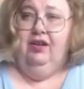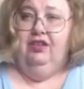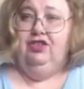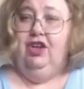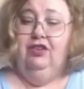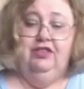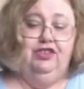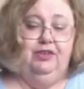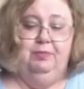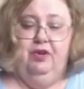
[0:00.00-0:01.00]
chocolate
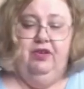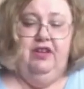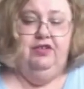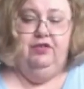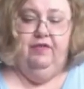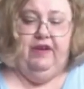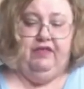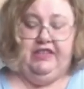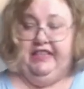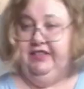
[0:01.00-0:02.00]
chip cookies you've ever
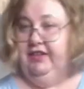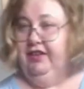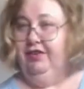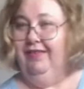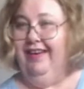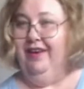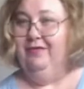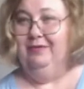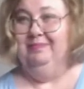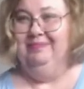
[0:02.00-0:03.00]
tasted in your life.
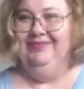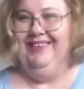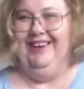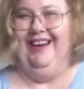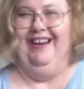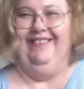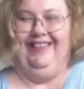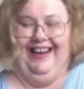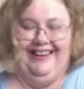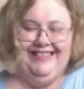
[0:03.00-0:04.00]
All right,
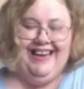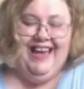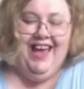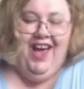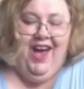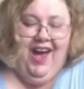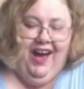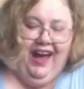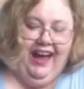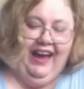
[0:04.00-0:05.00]

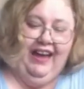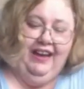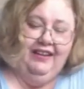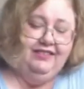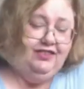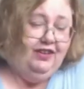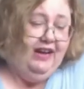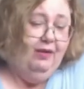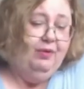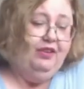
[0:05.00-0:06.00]
and let's start
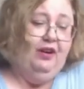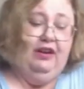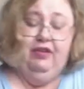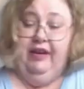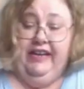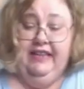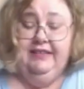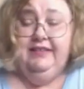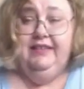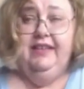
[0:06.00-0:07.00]
out with our
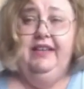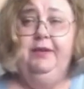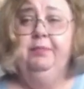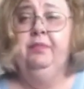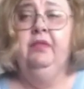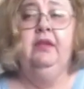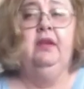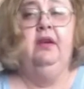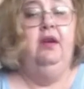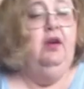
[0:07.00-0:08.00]
ingredients today.
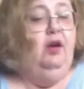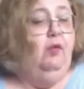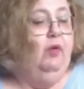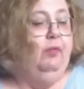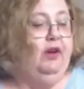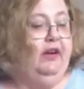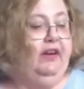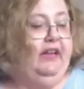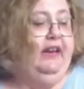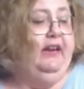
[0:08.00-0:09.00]
What we're going to
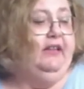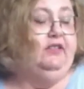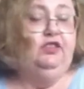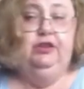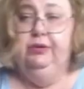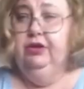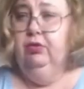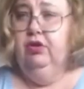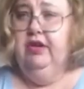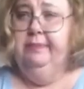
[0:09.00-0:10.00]
need is
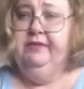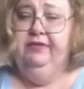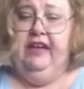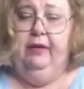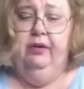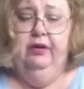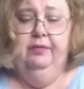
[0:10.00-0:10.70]
2¼ cups flour,